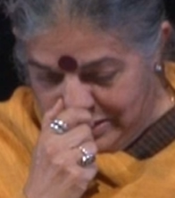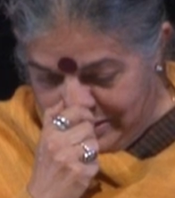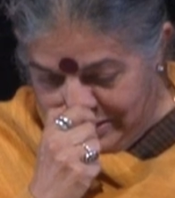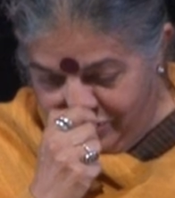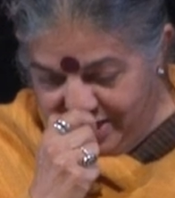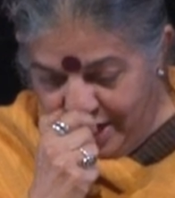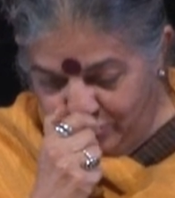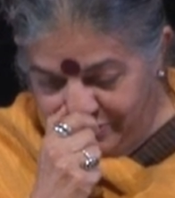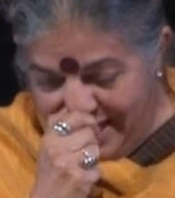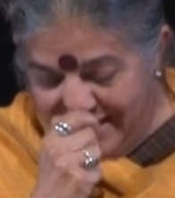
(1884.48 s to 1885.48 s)
the
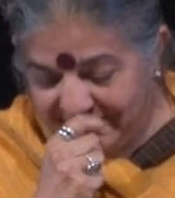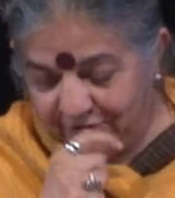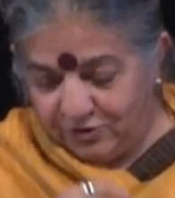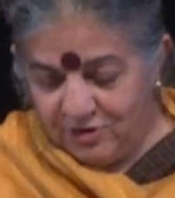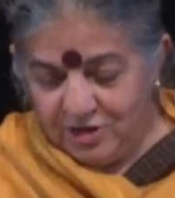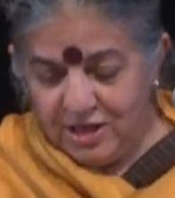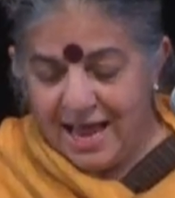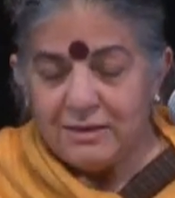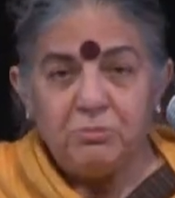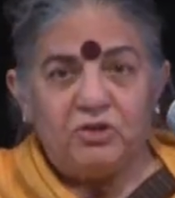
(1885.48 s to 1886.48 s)
greenhouse gas in the
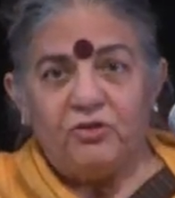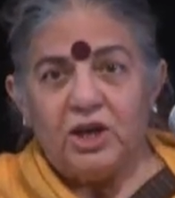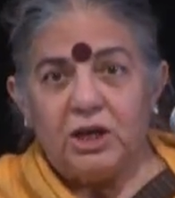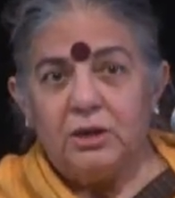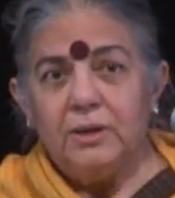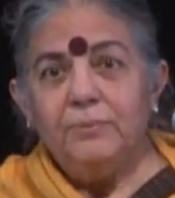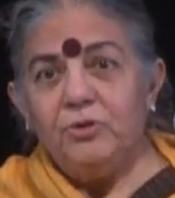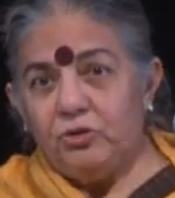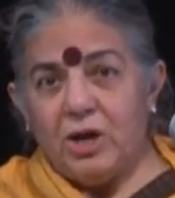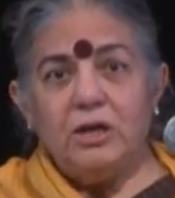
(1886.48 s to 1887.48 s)
atmosphere,
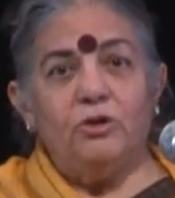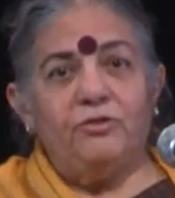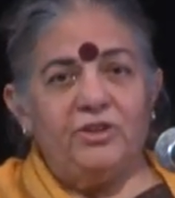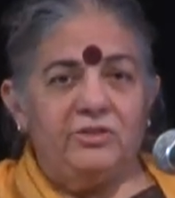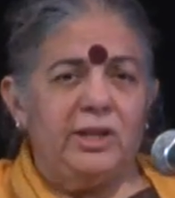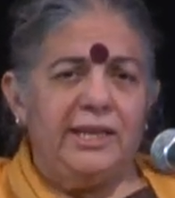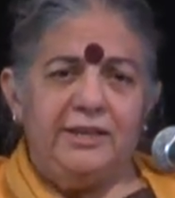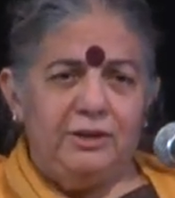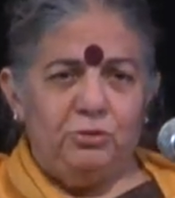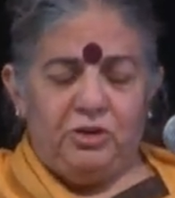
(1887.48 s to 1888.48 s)
the runoff is
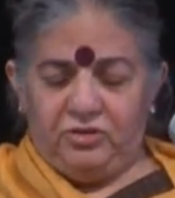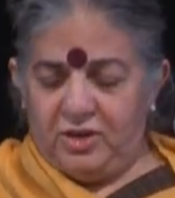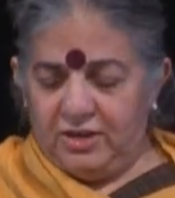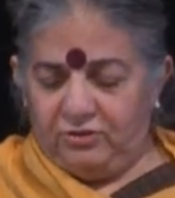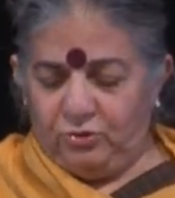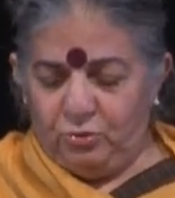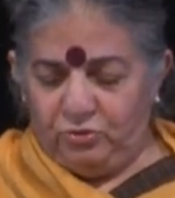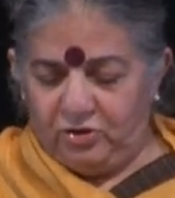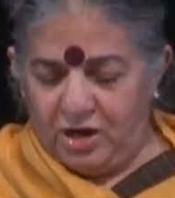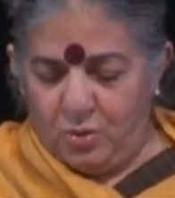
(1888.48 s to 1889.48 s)
leading to the dead
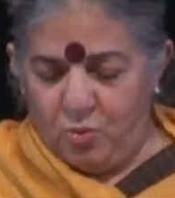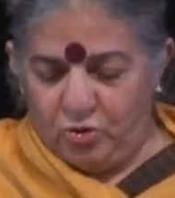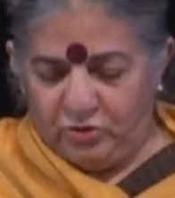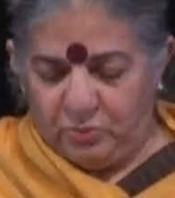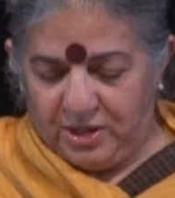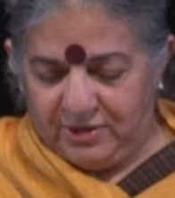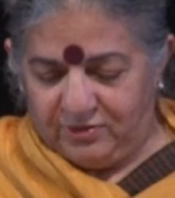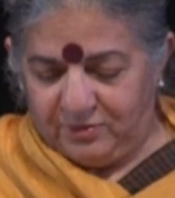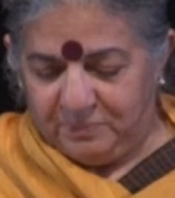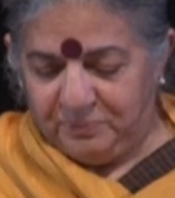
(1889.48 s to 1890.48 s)
zones in our waterways.